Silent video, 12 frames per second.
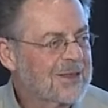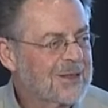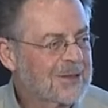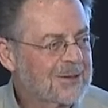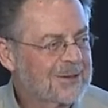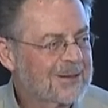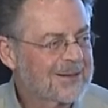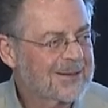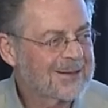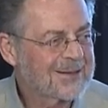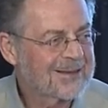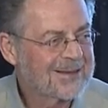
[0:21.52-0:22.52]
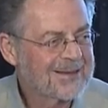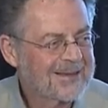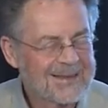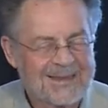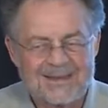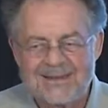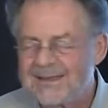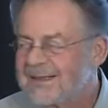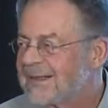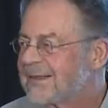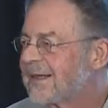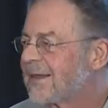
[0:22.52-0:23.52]
here uh, at
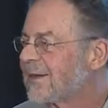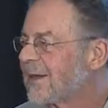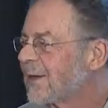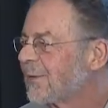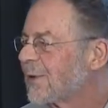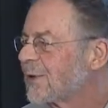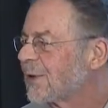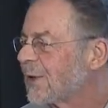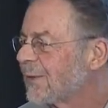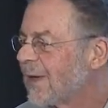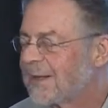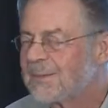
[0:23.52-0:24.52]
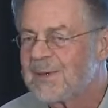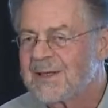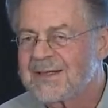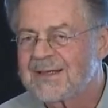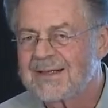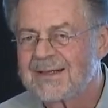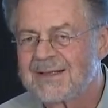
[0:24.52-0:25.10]
the 10th anniversary of ATPESC.